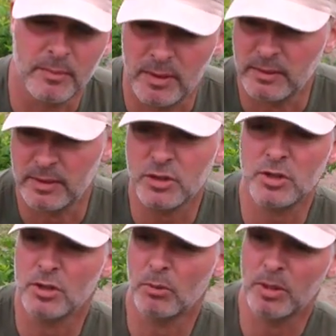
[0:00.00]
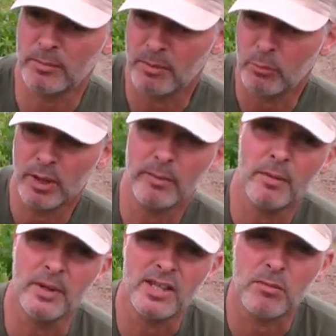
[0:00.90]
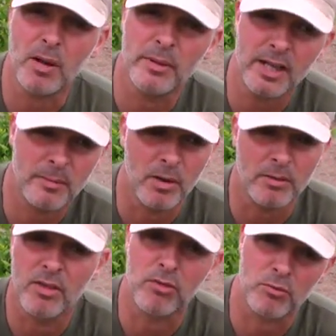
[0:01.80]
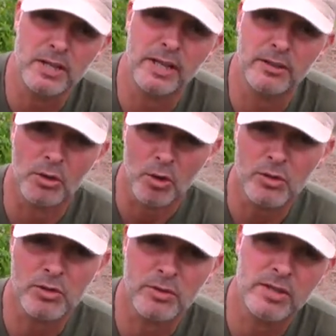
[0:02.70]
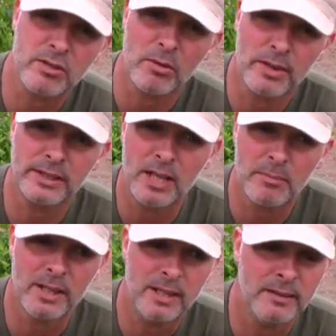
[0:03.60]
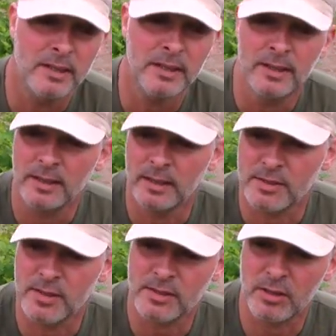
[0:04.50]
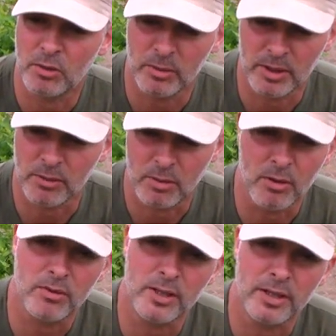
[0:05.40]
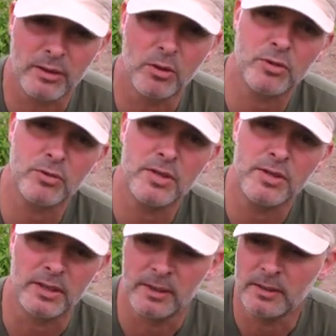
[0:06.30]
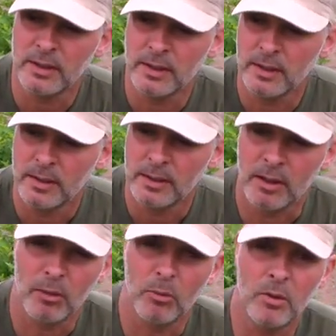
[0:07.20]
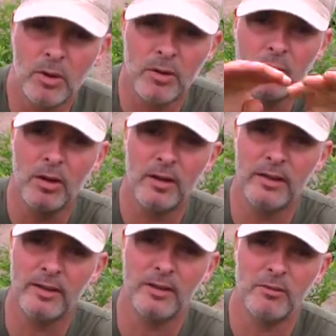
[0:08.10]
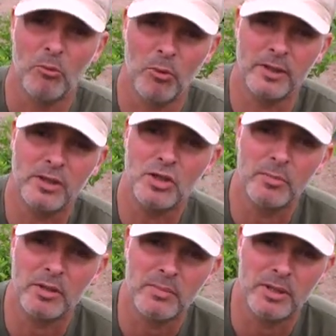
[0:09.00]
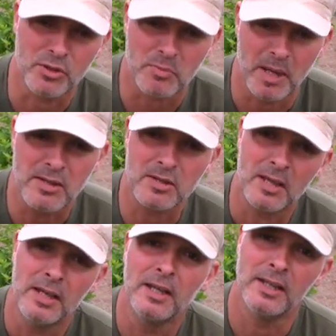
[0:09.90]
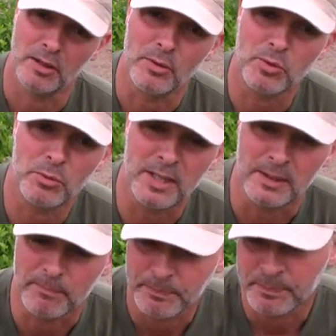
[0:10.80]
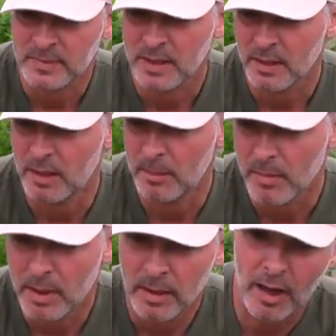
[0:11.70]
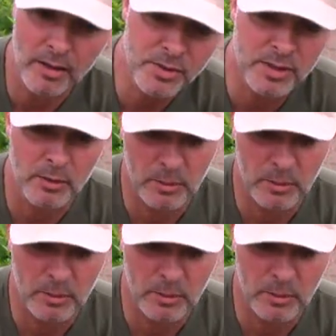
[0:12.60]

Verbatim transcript: imagine. This year, one of my, one of my beds, I probably had about three hundred oak trees growing in that bed. Uh, since I don't want to grow three hundred oak trees in a uh, one cubic meter space, it was a weed. Um, I also get